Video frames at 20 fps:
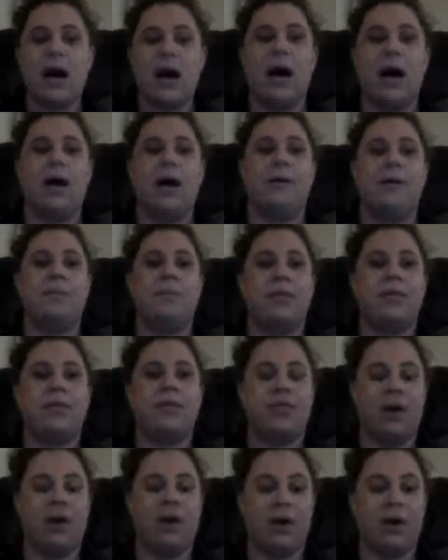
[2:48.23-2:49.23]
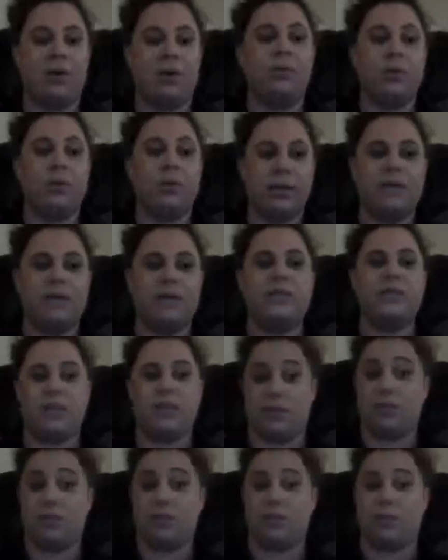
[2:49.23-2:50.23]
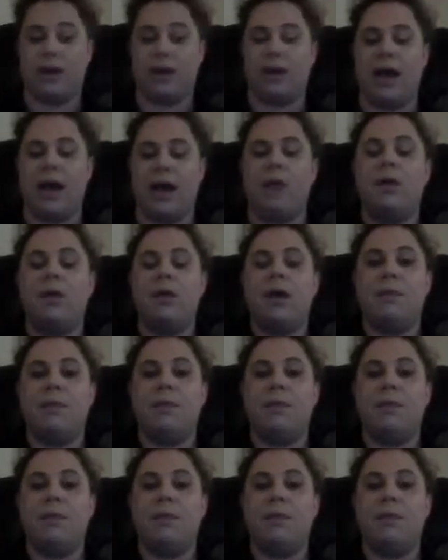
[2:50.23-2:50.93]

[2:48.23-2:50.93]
We'll get into this right now,